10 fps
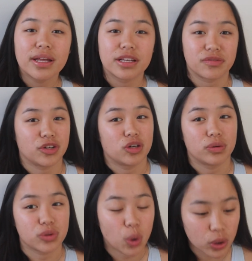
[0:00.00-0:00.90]
this video
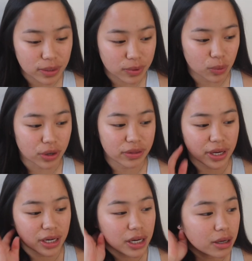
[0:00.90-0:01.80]
will totally be worth
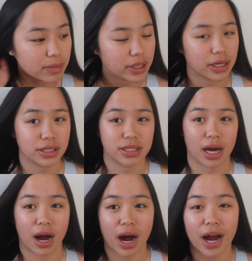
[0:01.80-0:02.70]
it, because
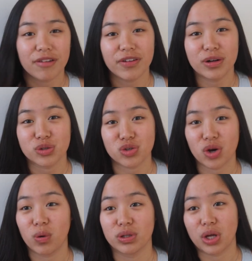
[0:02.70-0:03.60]
I felt
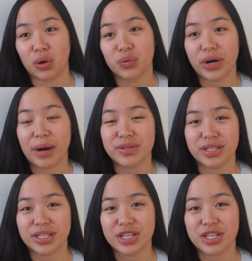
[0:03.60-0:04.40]
so alone when I was in this